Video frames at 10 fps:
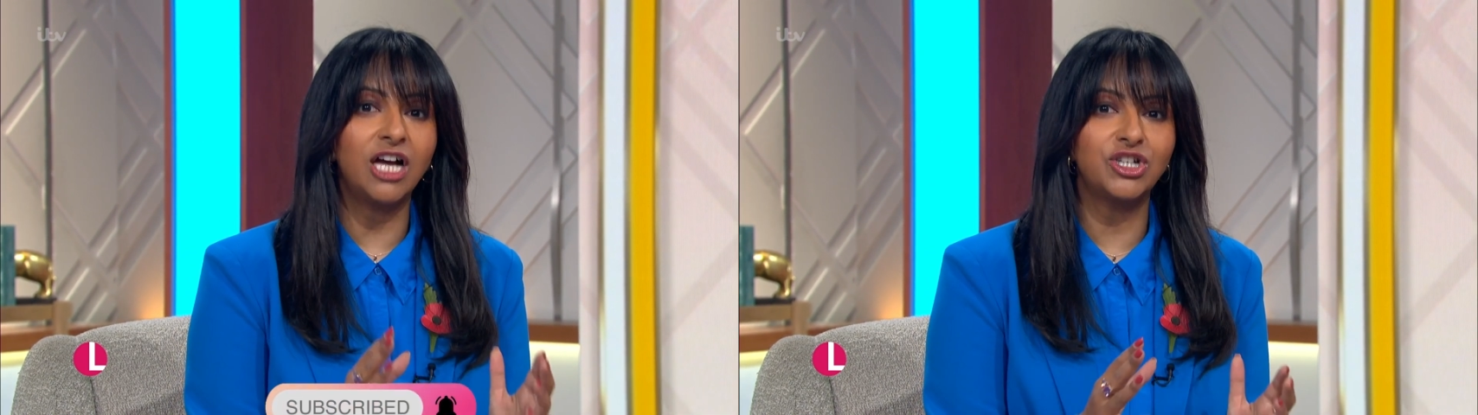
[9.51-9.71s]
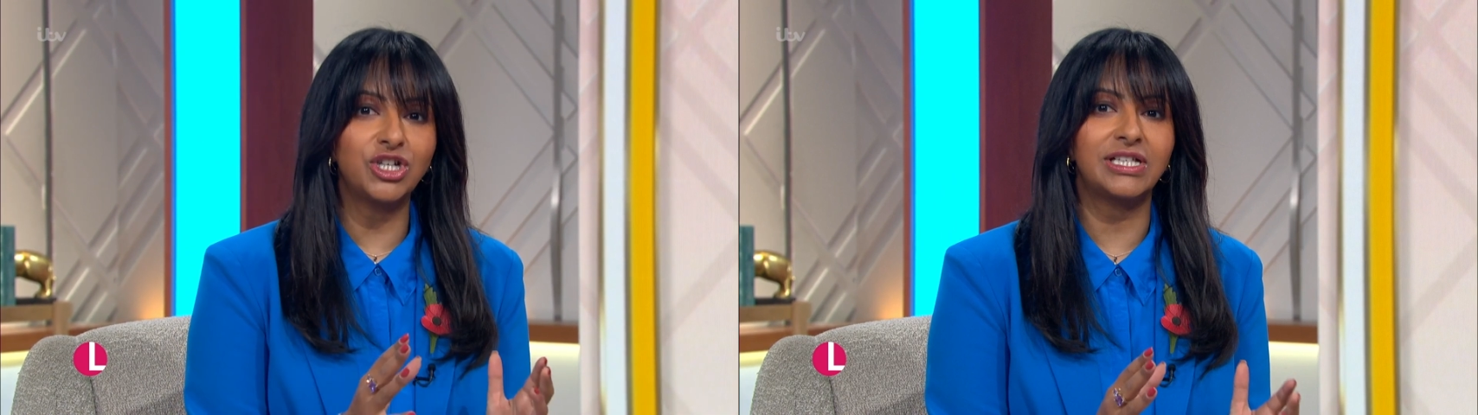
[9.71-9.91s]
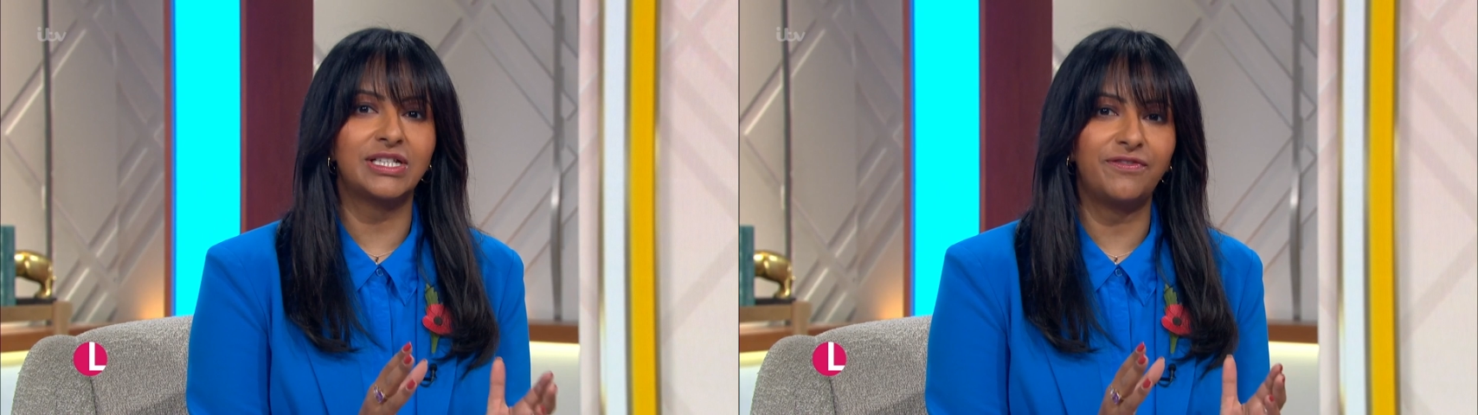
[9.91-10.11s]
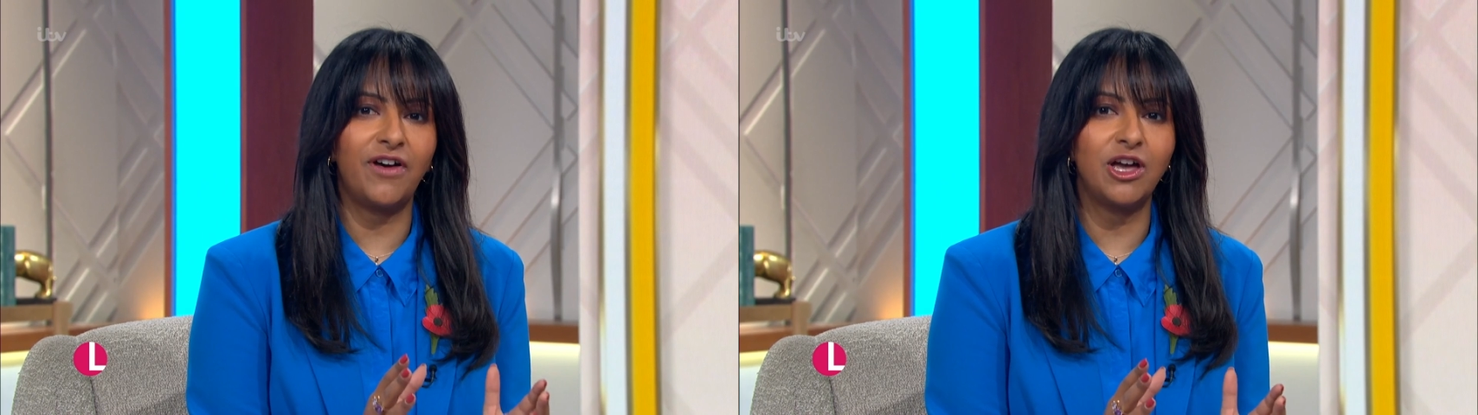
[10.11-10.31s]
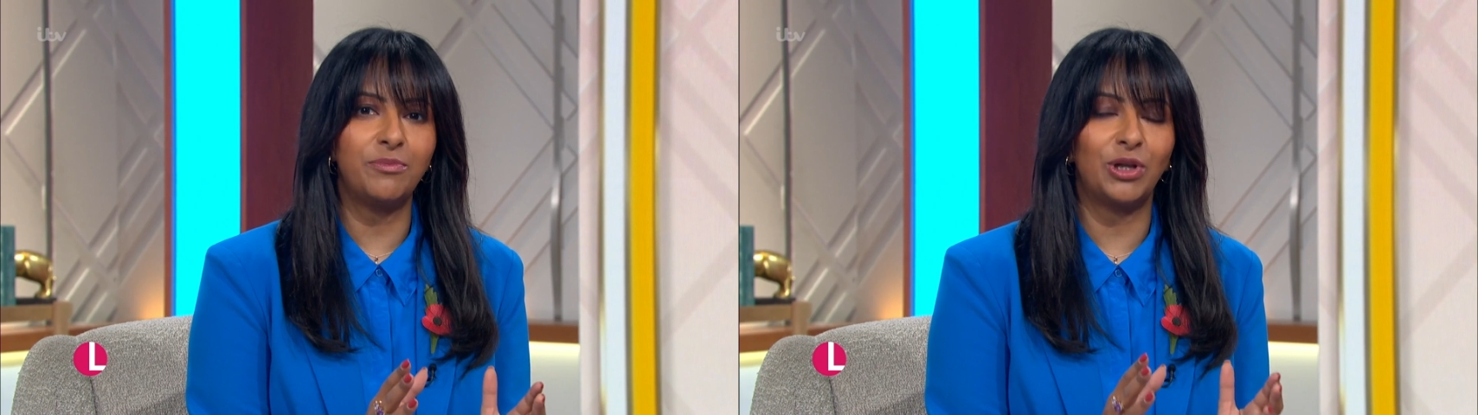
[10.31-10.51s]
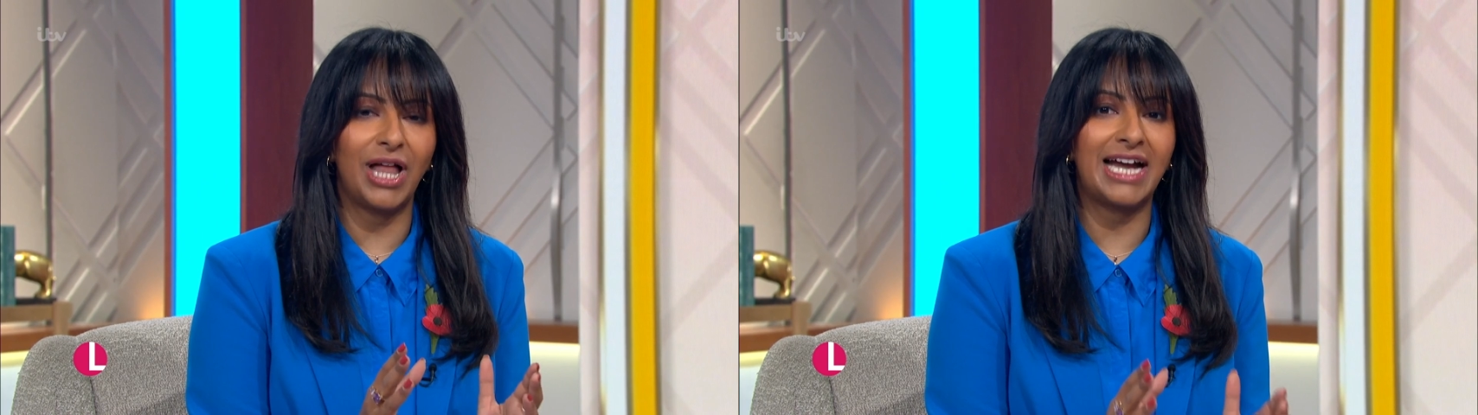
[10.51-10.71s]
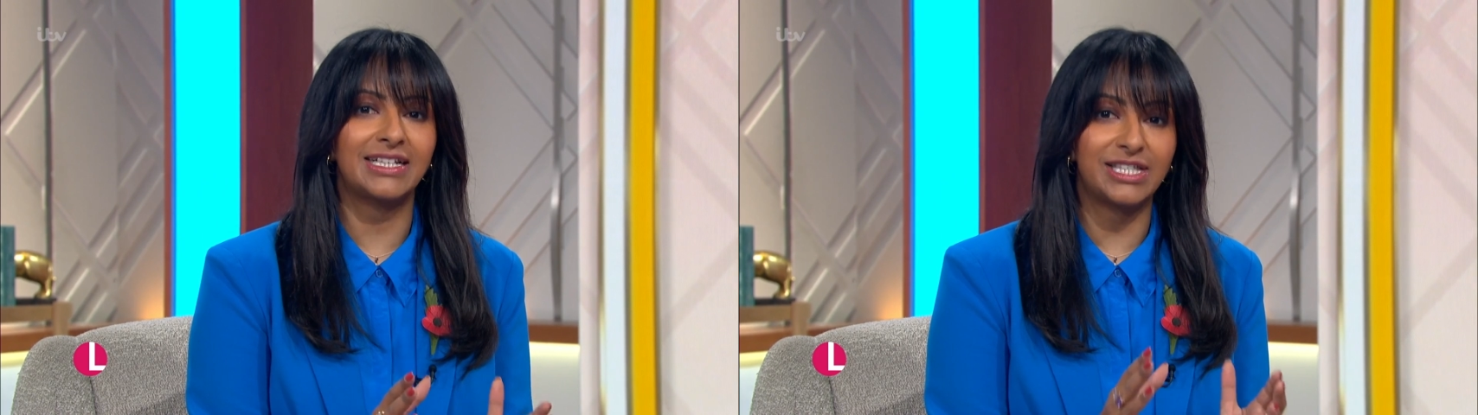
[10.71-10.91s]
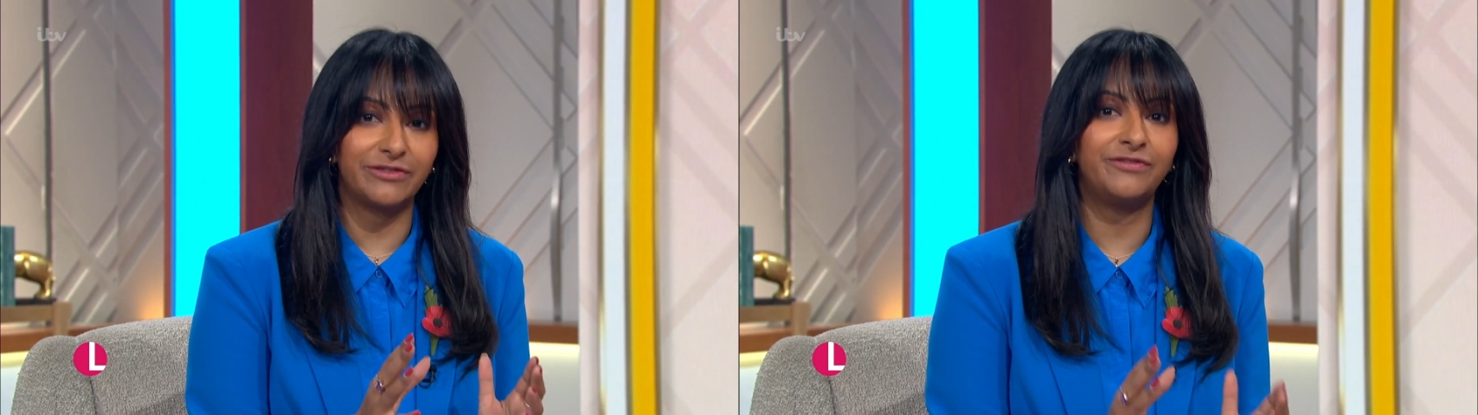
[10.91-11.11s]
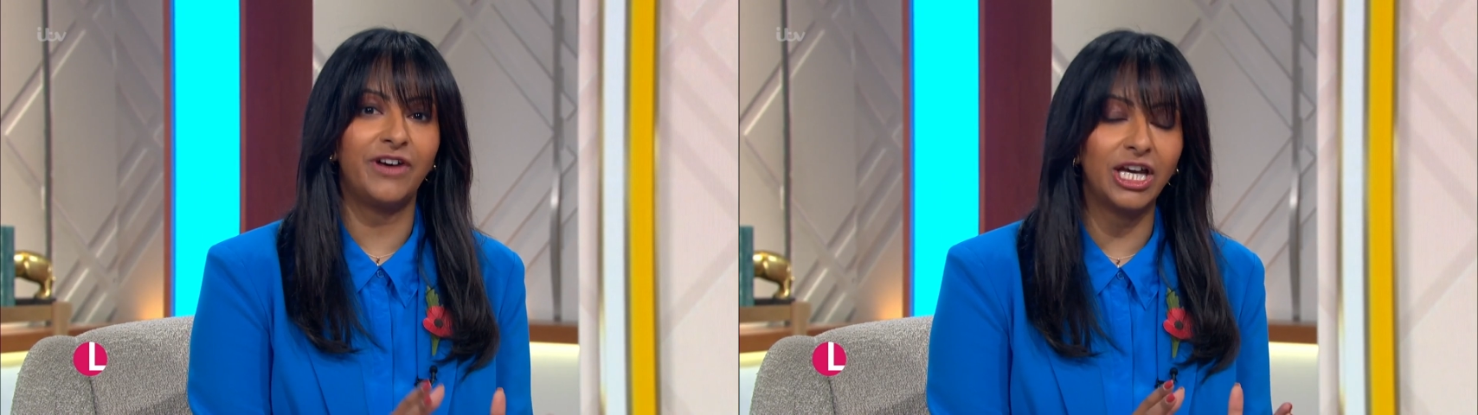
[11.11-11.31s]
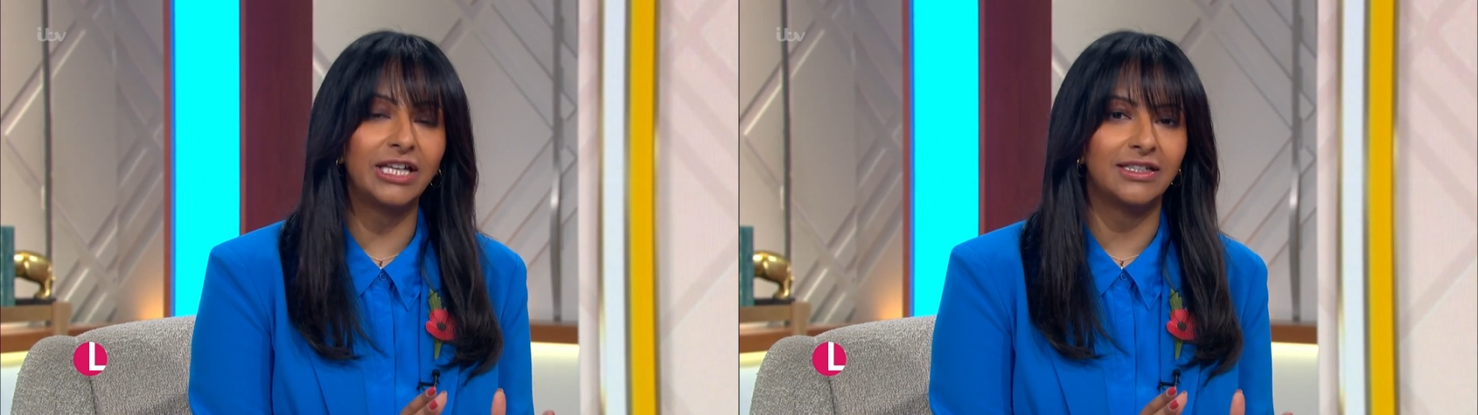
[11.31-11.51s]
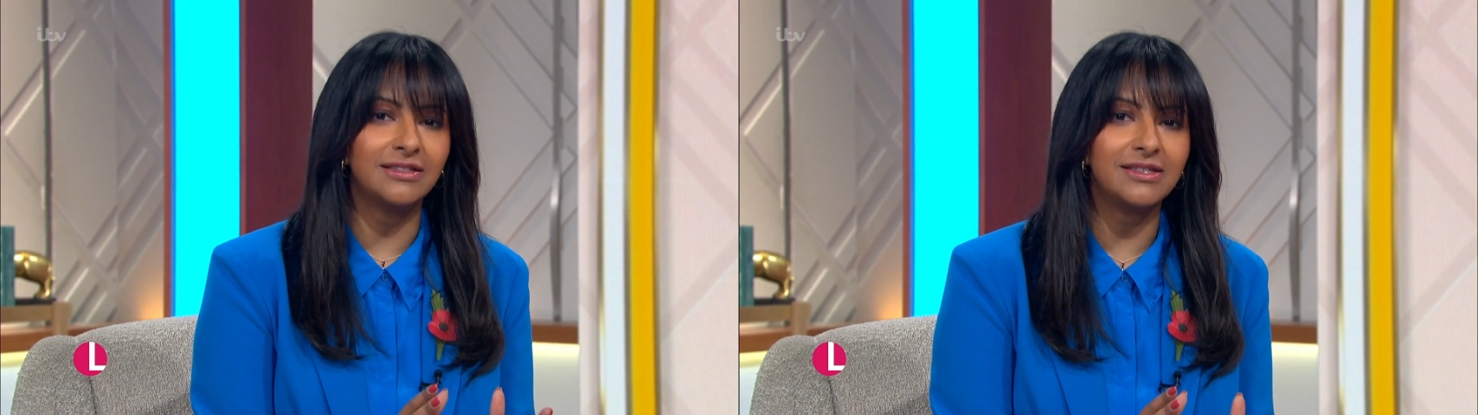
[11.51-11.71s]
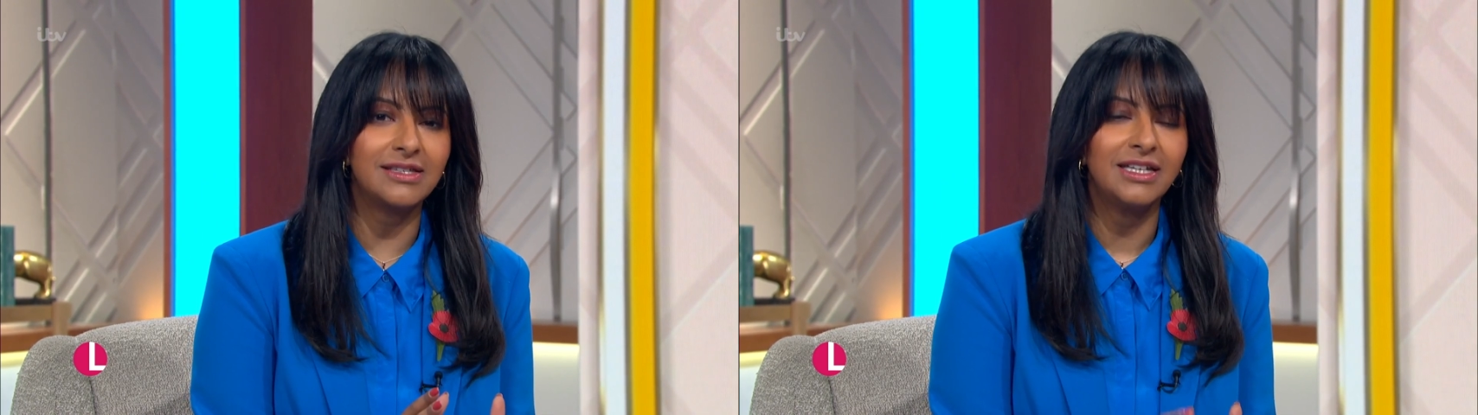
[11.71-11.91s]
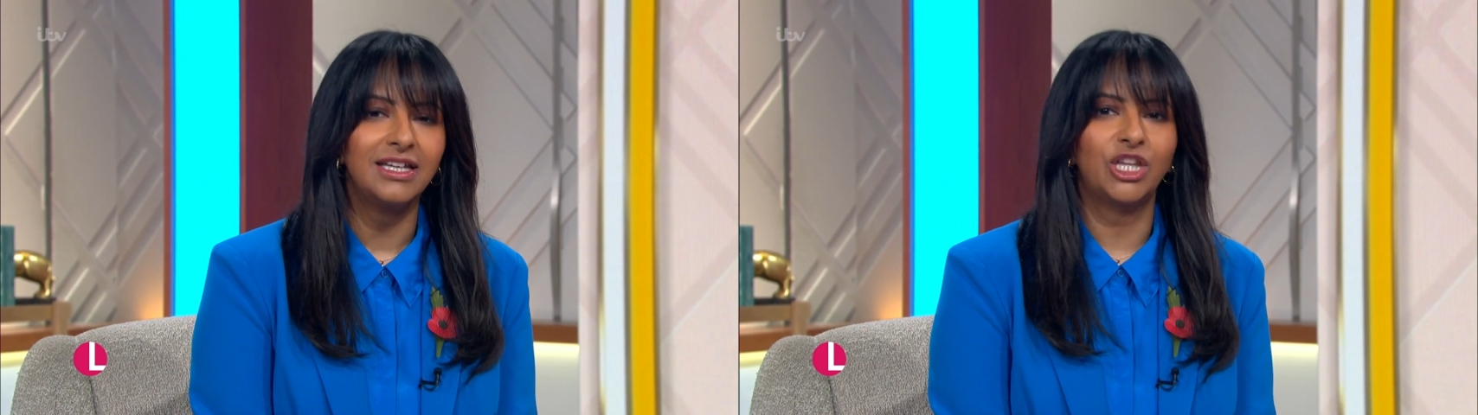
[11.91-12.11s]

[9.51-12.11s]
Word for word: unjustifiable acts of violence